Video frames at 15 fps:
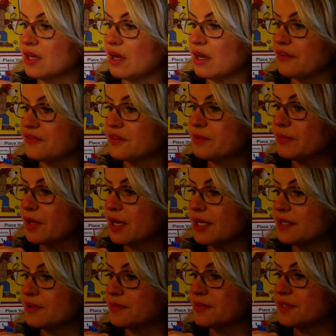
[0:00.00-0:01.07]
off the
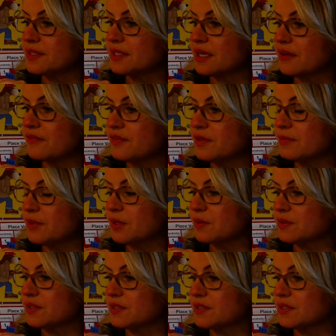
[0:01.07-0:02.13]
bottoms of the
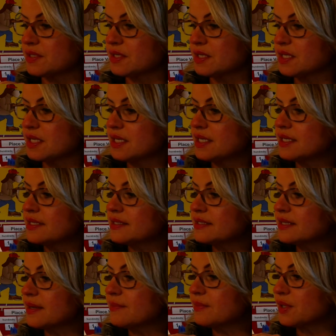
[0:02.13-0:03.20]
boats.
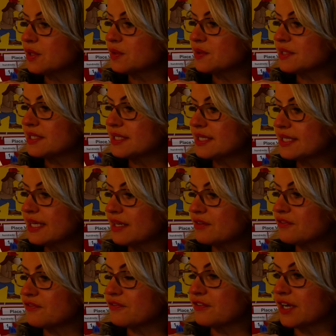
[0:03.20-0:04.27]
Some boats get
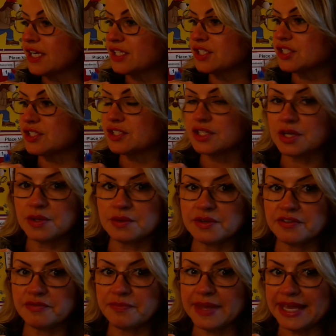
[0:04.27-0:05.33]
a fresh coat
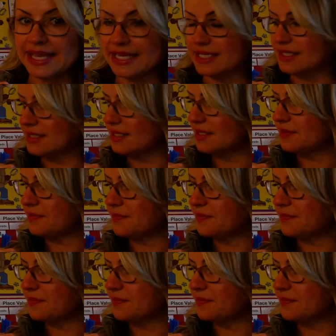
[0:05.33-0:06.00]
of paint.